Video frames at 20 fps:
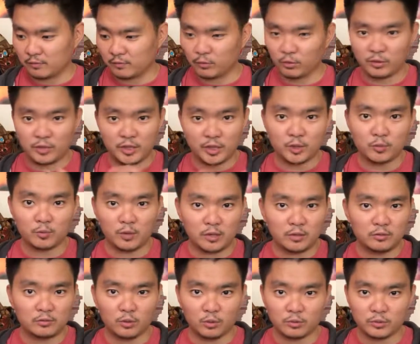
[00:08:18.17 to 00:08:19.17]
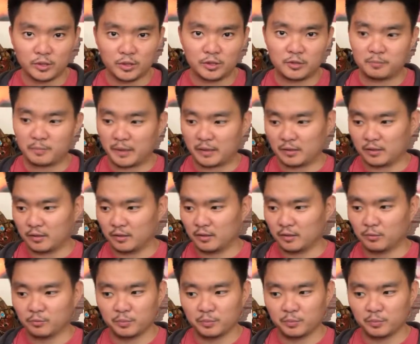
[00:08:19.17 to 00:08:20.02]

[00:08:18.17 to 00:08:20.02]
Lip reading: For this one, don't expect it to